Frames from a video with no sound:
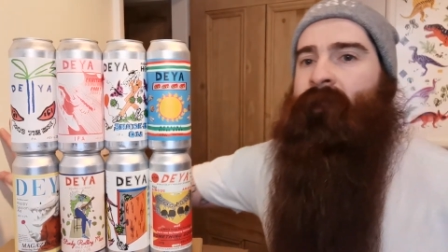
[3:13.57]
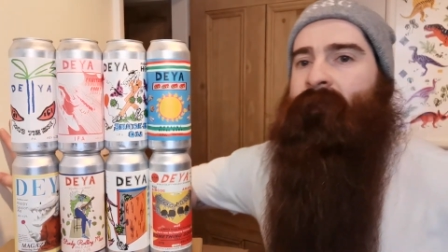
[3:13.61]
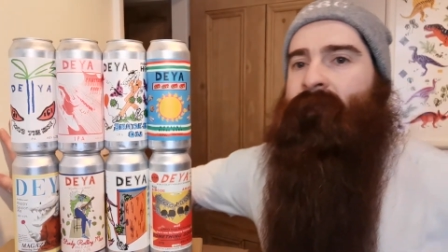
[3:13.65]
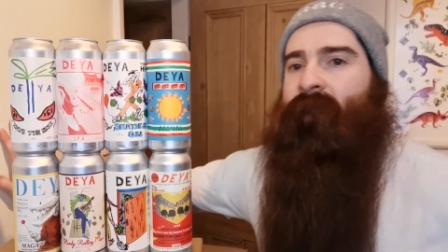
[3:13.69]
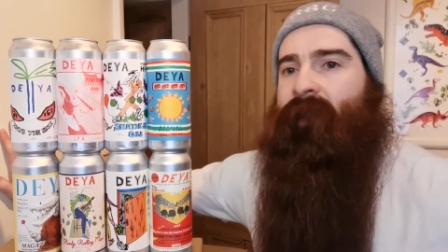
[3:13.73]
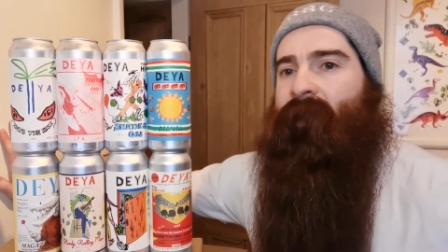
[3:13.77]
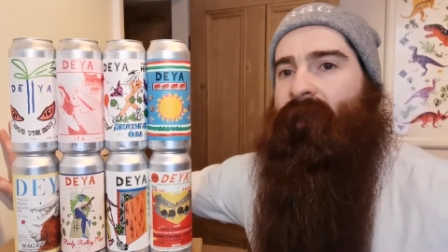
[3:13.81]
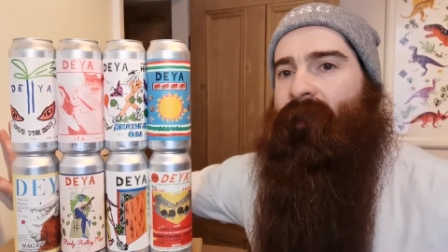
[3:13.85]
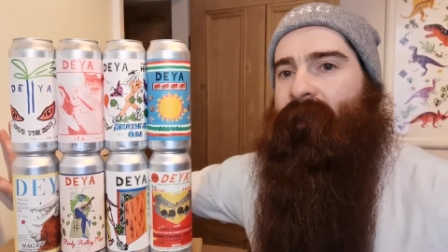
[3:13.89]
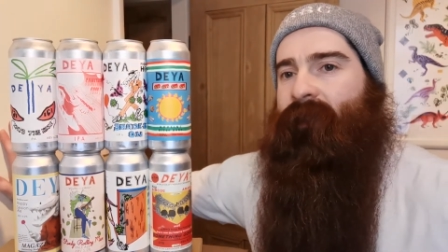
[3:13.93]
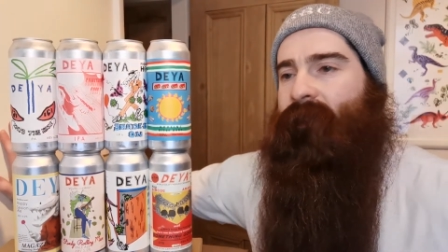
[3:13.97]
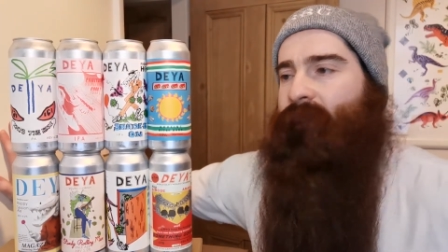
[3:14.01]

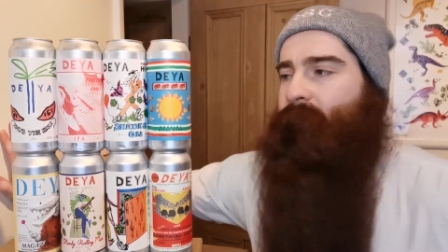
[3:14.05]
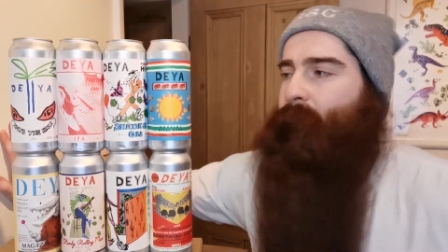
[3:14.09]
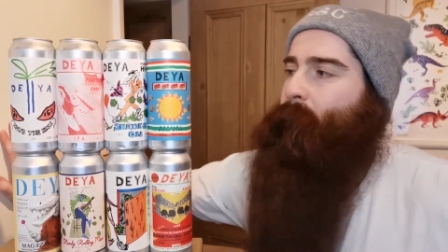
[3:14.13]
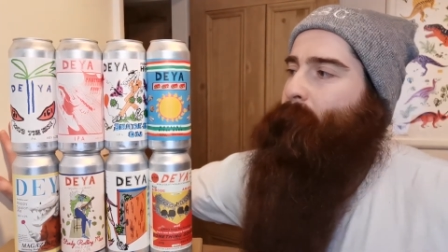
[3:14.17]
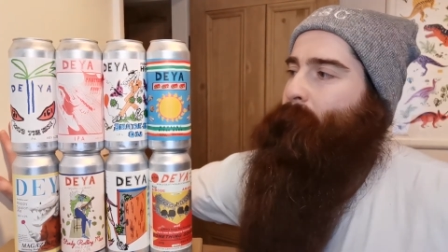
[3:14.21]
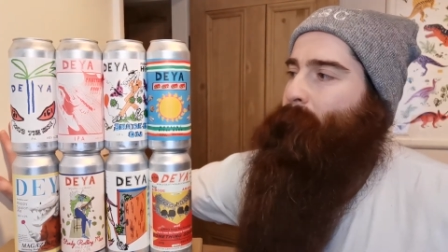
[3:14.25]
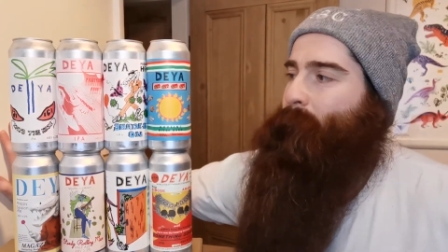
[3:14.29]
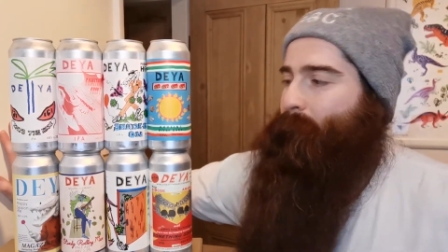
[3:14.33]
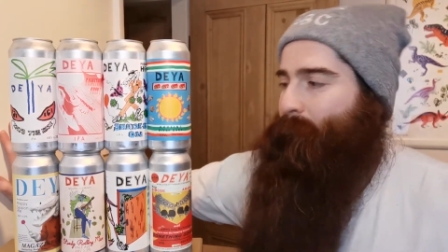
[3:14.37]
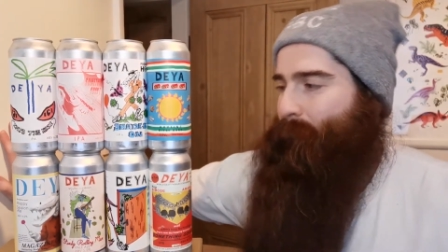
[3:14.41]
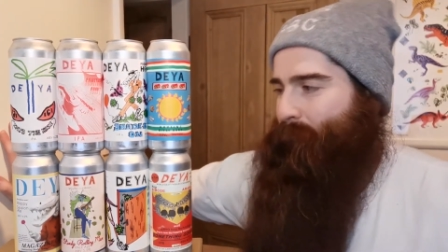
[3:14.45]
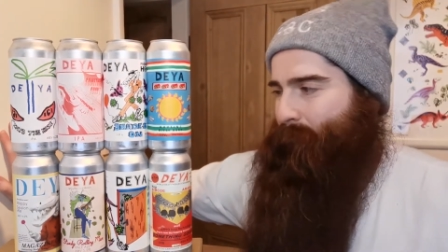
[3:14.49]
Deya uh,
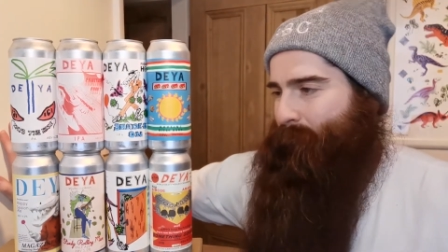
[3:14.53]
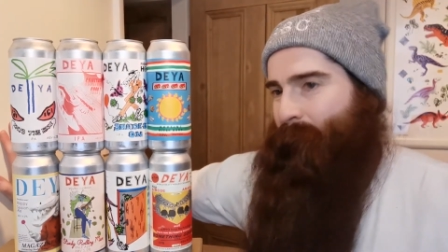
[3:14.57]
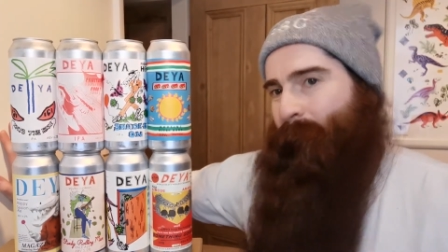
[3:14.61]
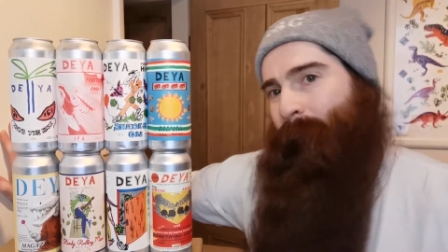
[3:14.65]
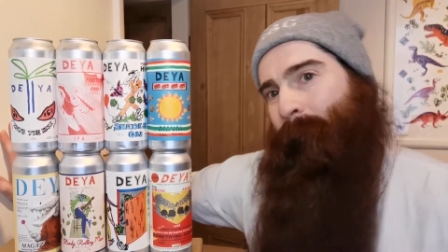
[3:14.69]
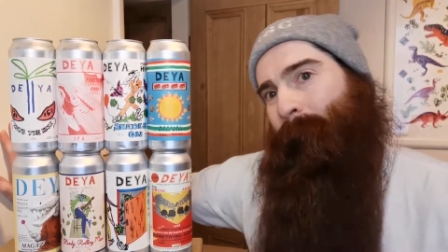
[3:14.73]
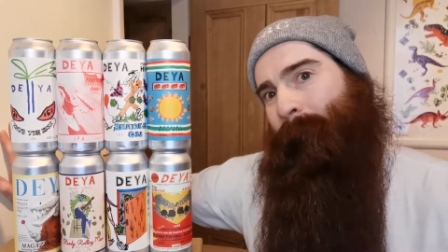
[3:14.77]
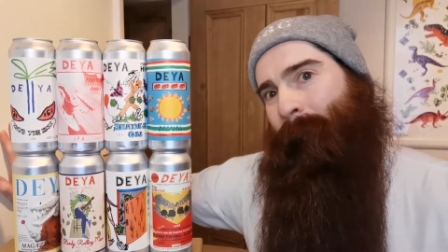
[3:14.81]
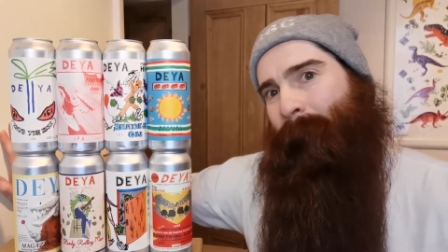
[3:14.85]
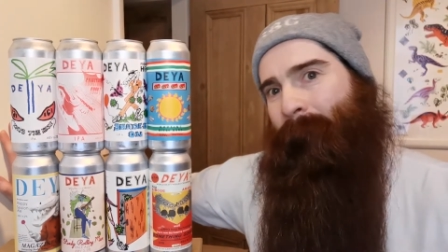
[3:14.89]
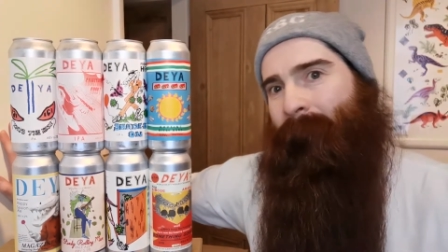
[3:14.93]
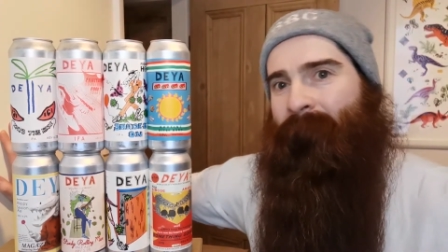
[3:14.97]

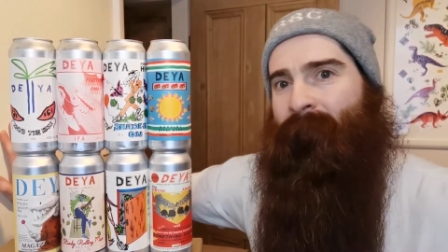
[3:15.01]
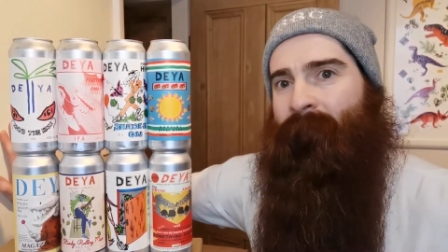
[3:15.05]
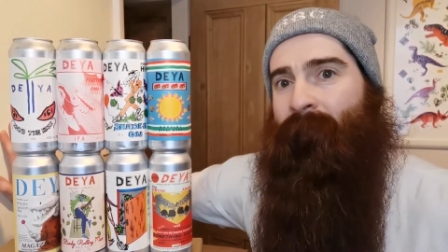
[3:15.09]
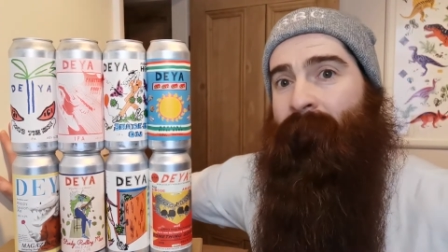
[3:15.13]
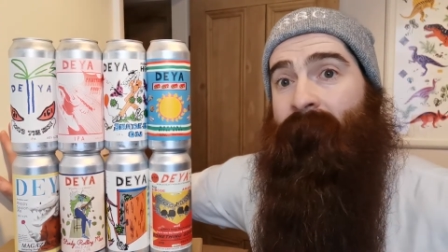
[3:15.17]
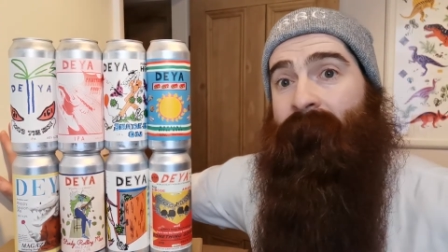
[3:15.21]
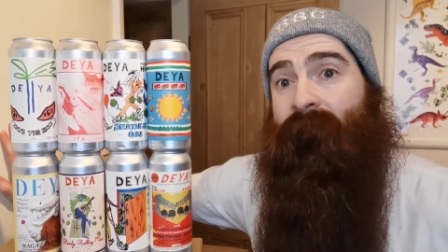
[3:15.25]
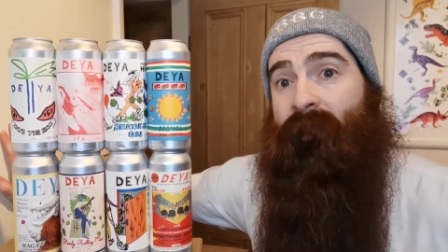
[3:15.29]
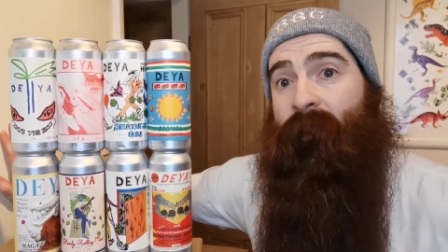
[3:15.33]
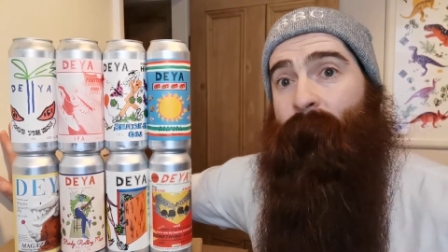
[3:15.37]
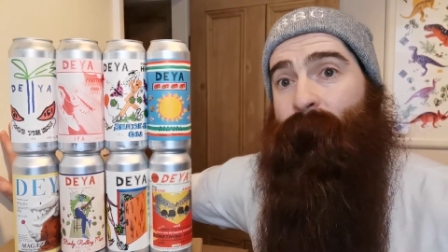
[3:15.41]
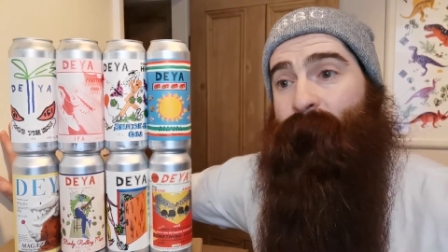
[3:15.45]

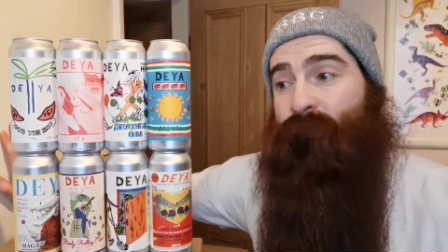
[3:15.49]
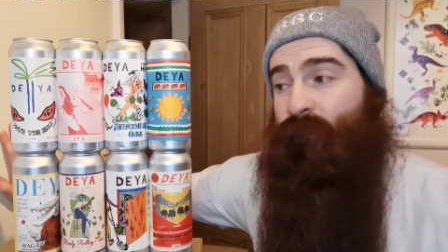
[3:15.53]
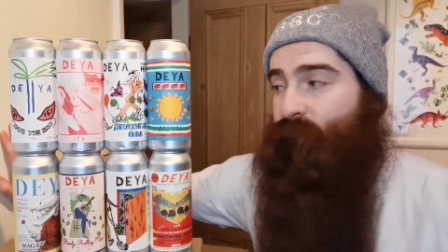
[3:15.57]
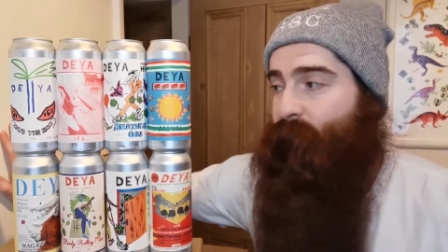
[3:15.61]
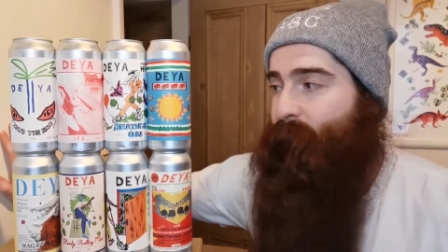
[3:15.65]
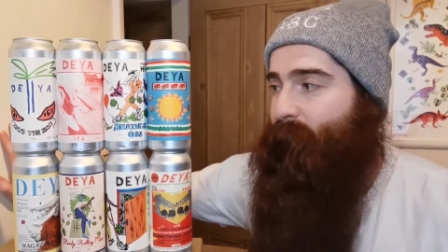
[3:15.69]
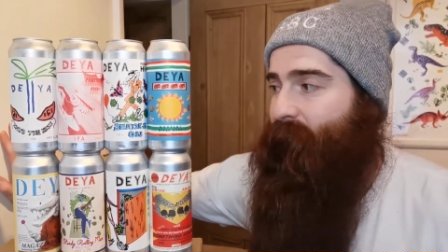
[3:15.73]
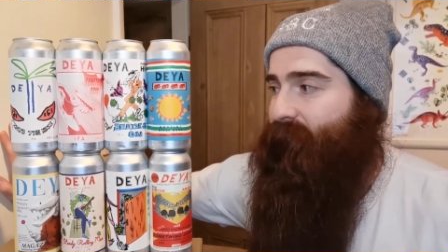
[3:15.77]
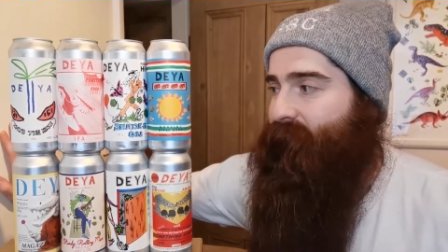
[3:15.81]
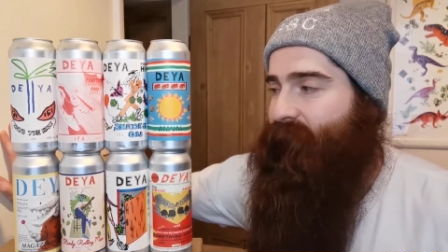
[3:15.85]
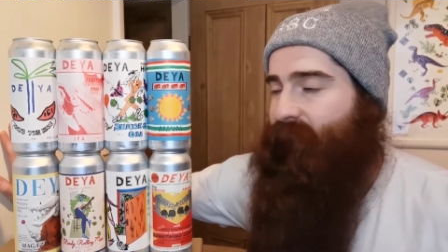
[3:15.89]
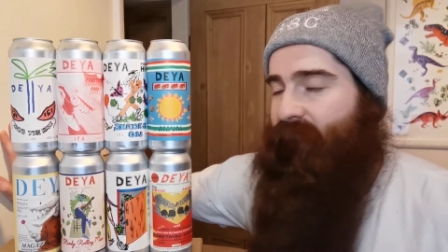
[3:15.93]
little
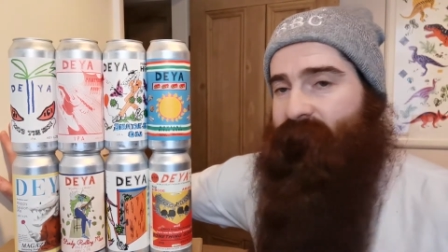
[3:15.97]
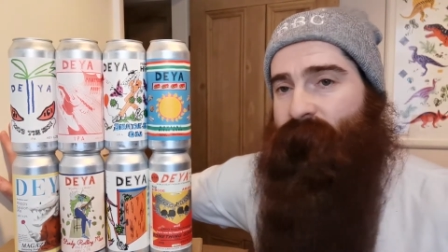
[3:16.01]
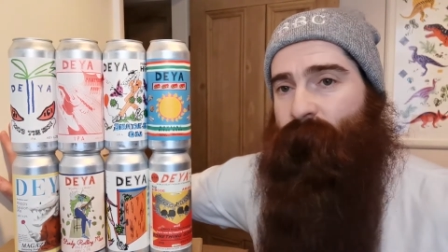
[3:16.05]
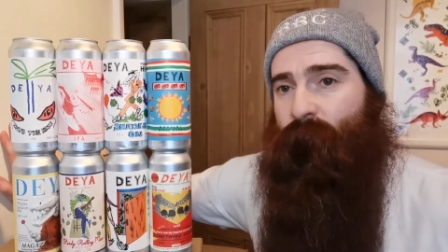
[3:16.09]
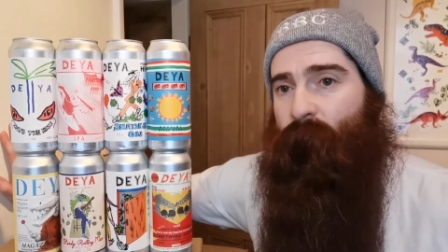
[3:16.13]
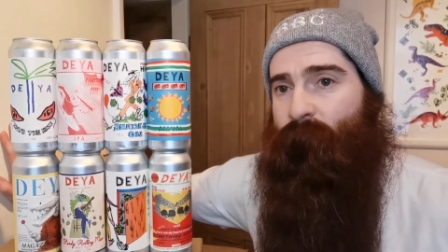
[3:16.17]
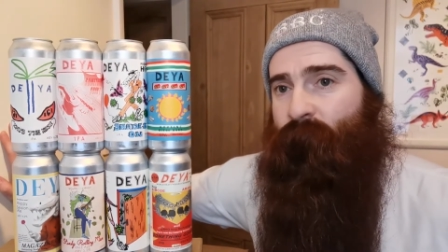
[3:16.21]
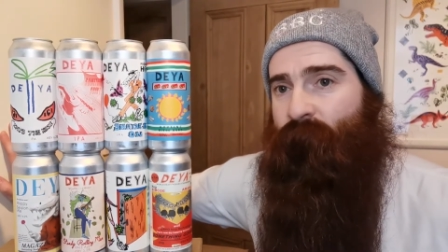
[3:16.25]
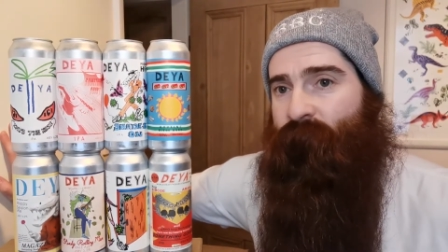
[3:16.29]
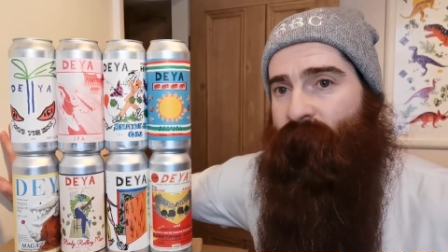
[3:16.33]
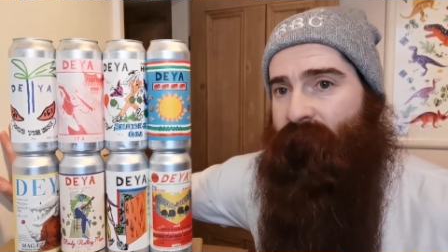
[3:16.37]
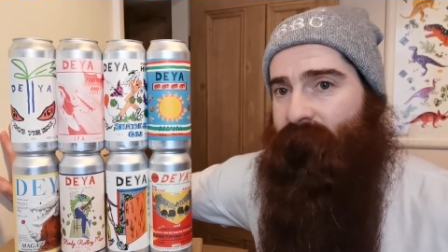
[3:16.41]
brewery mini series
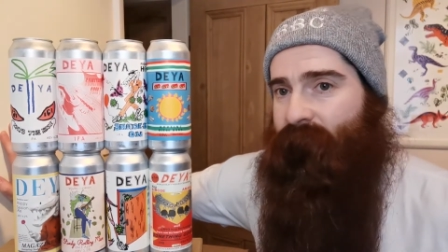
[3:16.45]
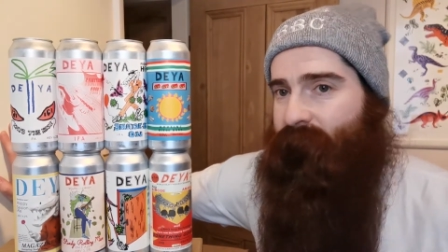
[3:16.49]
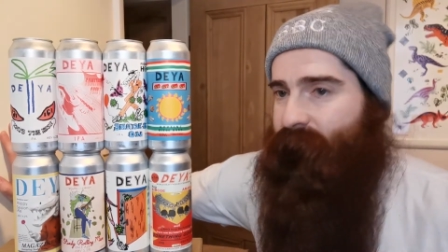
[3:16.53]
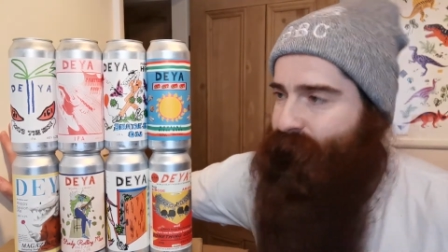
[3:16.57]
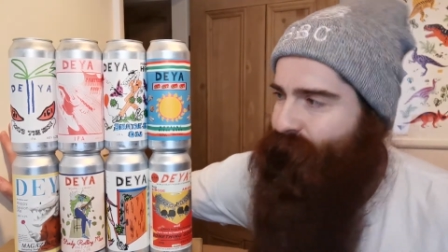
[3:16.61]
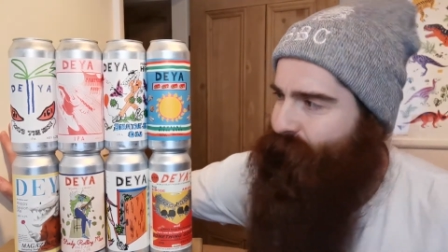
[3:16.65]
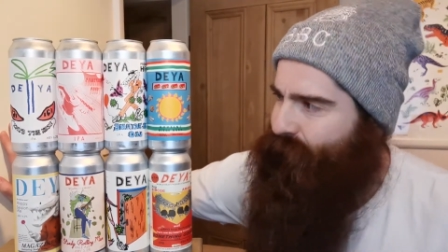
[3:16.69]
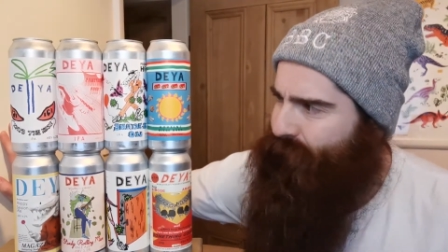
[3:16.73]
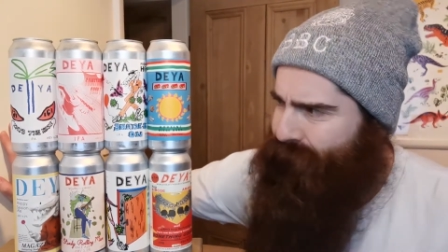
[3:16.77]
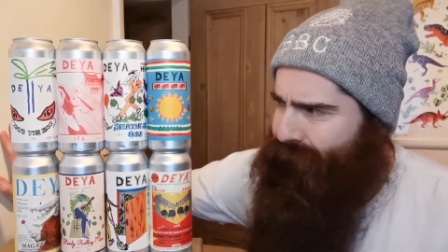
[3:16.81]
I'll be running.